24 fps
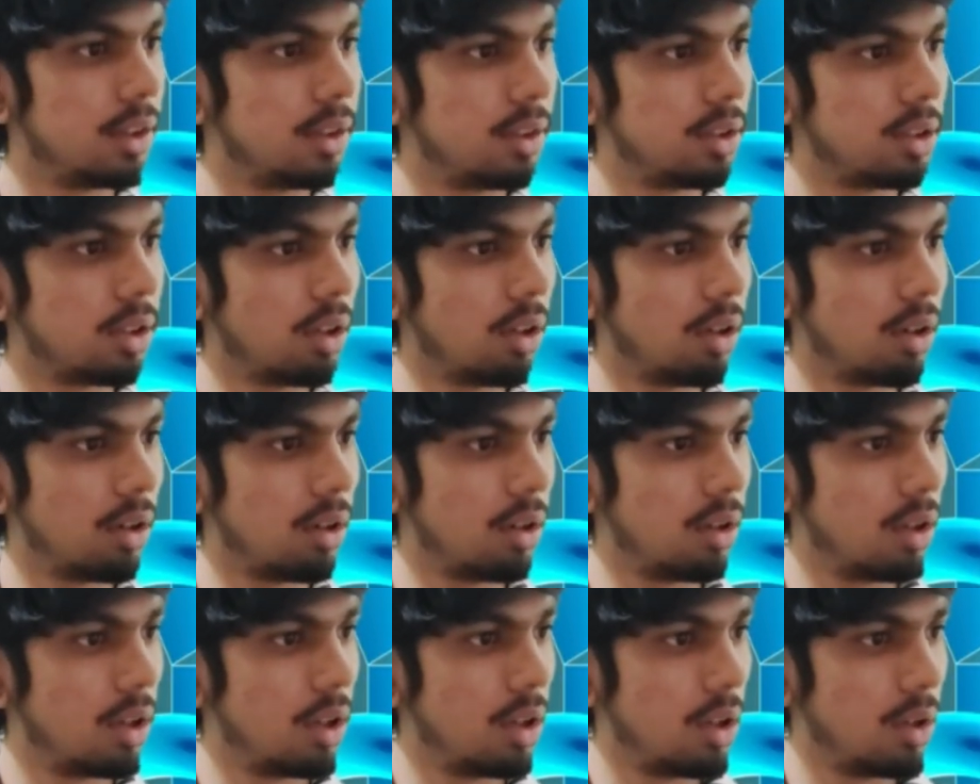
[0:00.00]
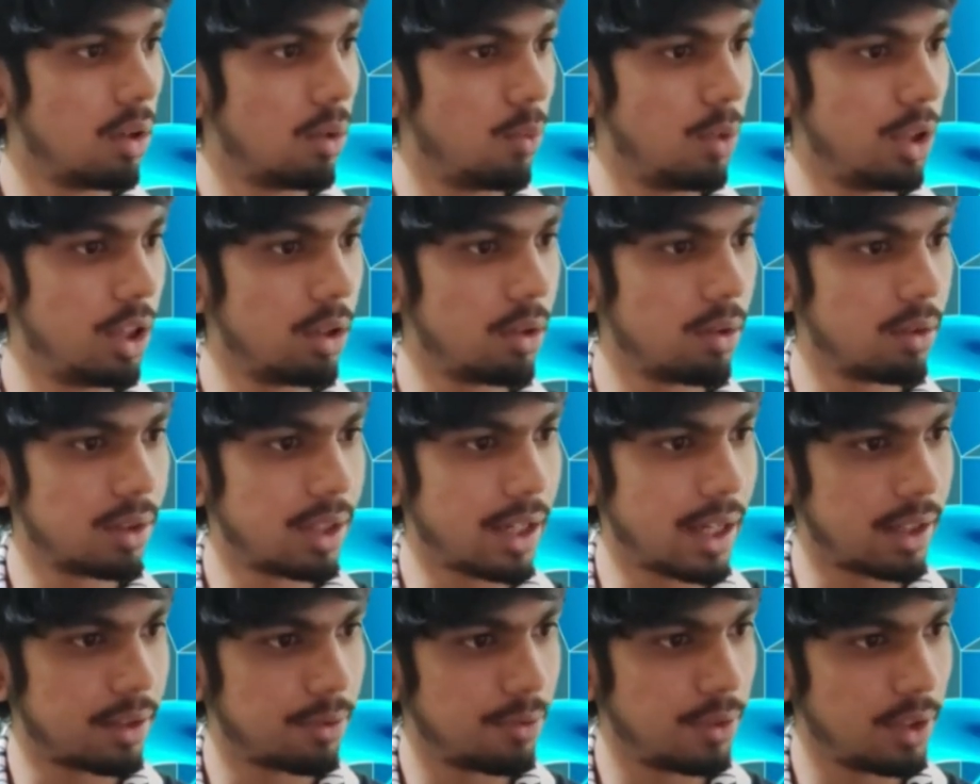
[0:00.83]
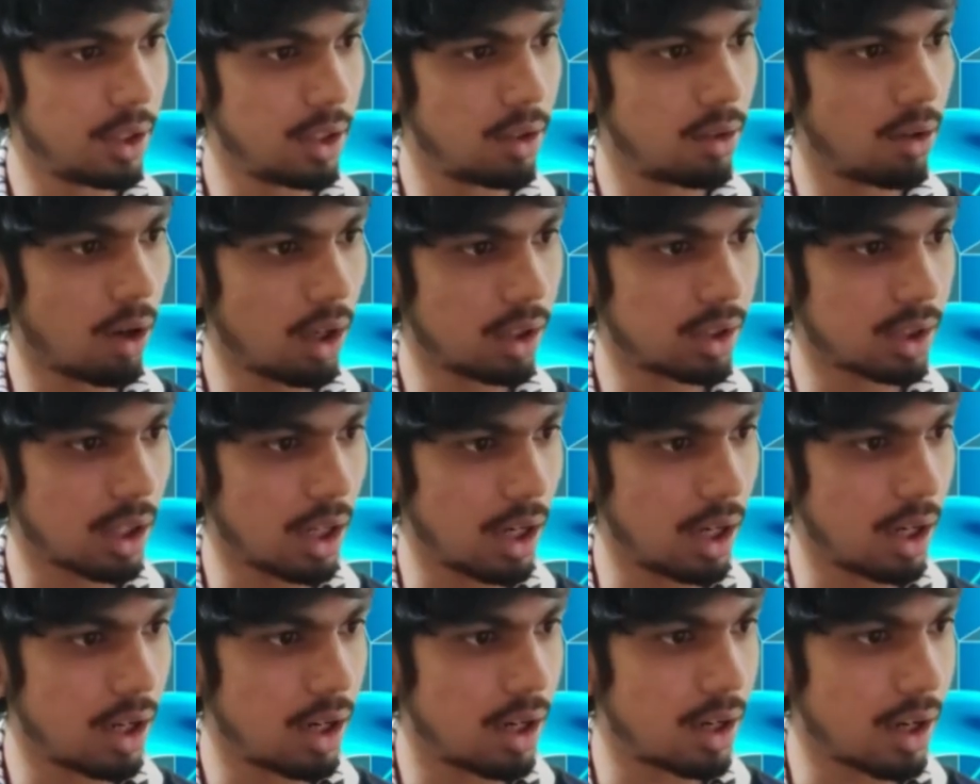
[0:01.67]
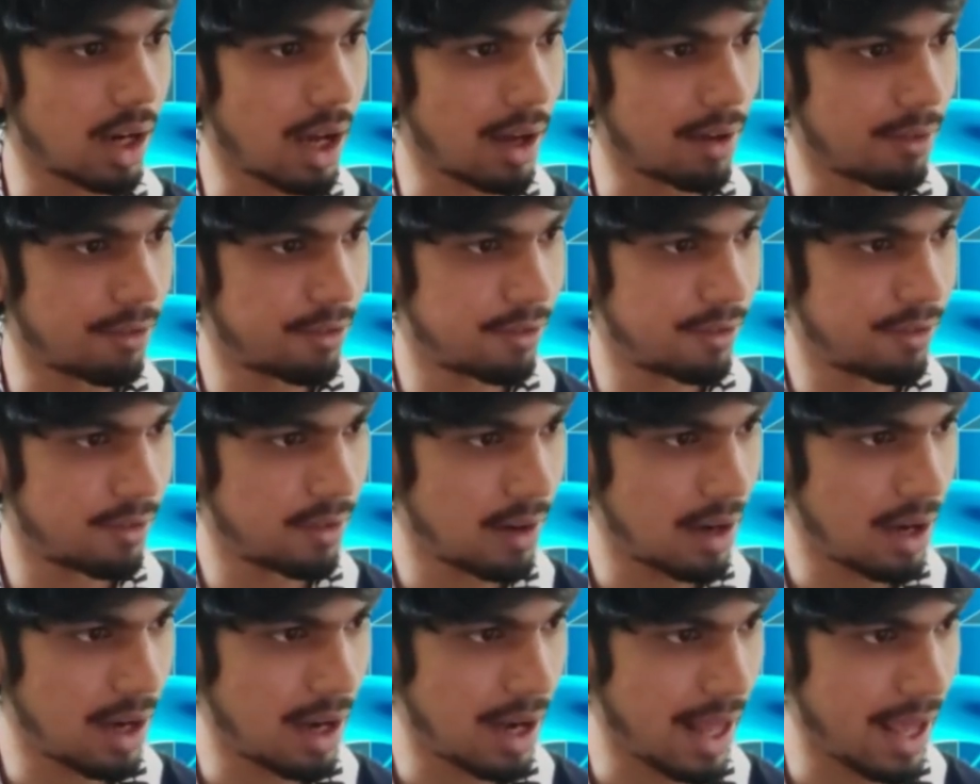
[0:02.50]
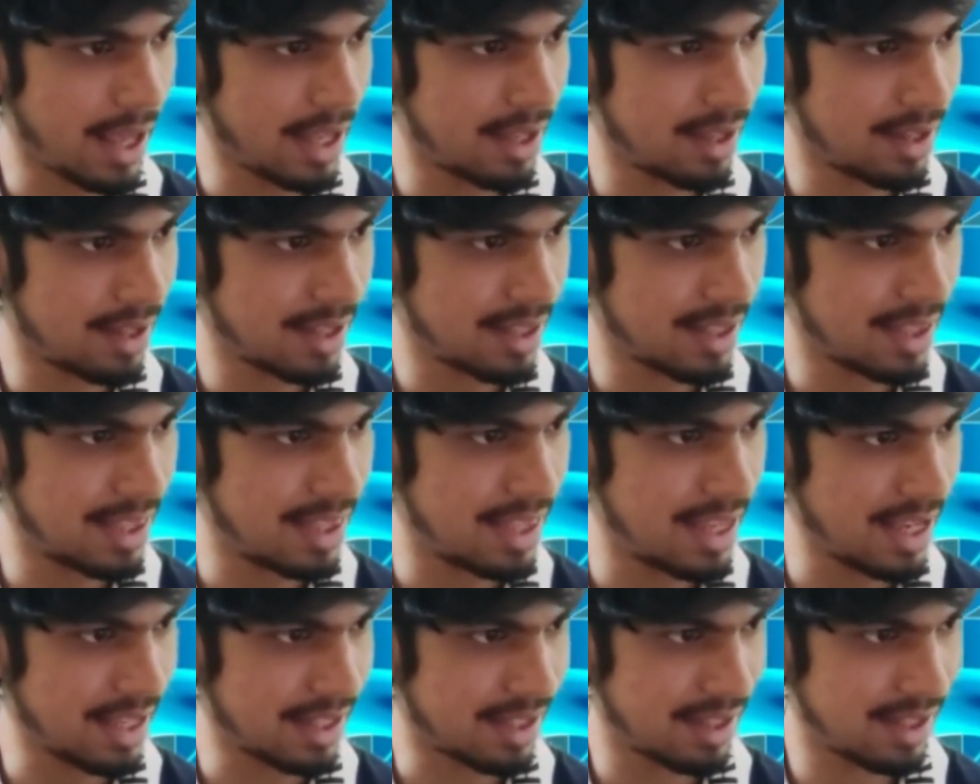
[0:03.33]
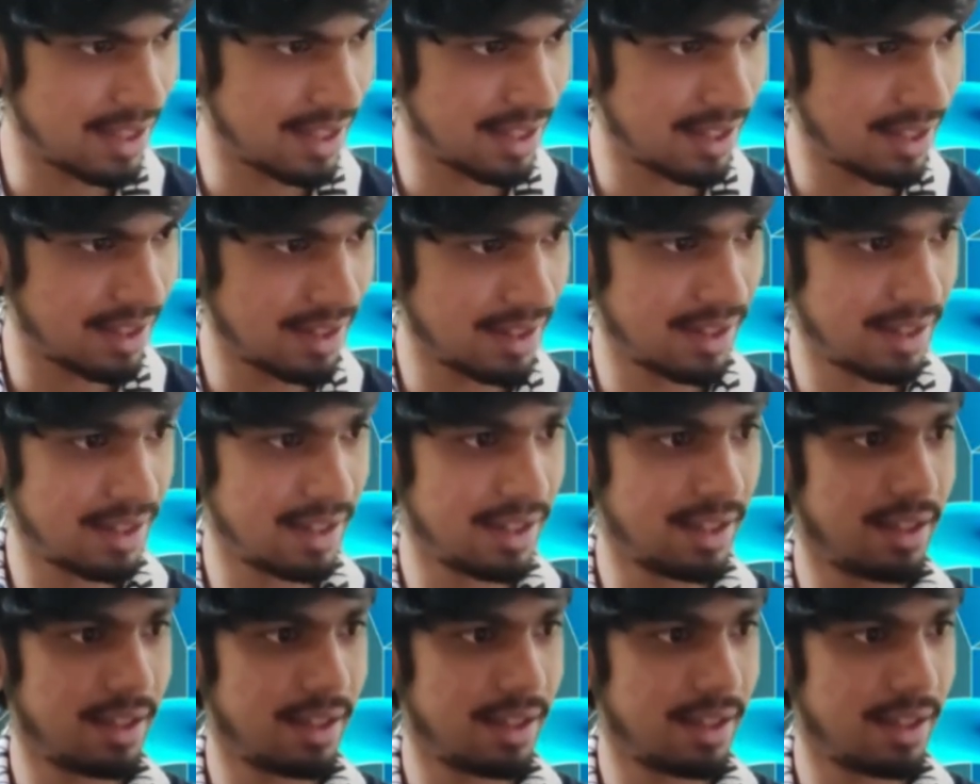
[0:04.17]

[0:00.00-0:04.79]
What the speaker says: So we know that we got a graph like this